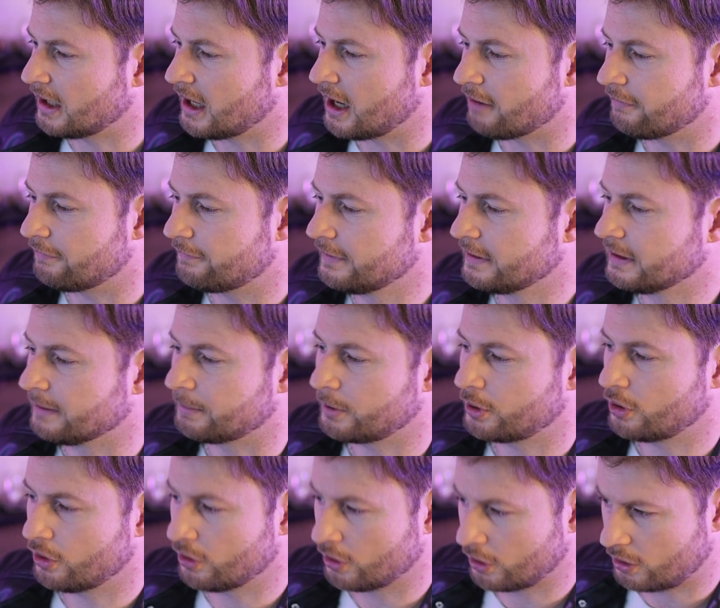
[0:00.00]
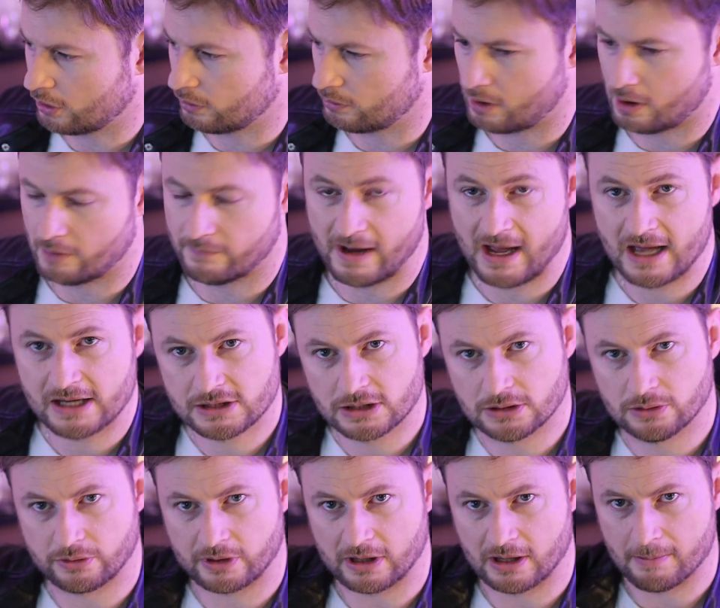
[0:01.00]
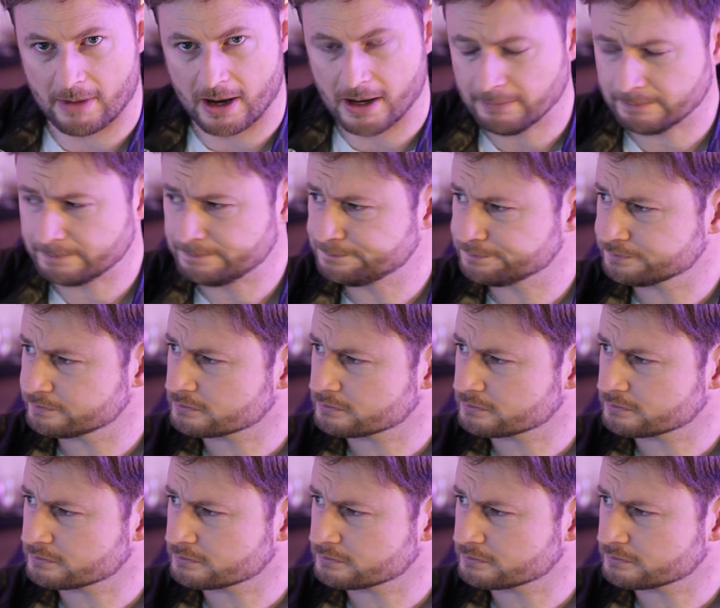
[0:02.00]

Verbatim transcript: uh, Philipp Kirkorov. I had to look him up.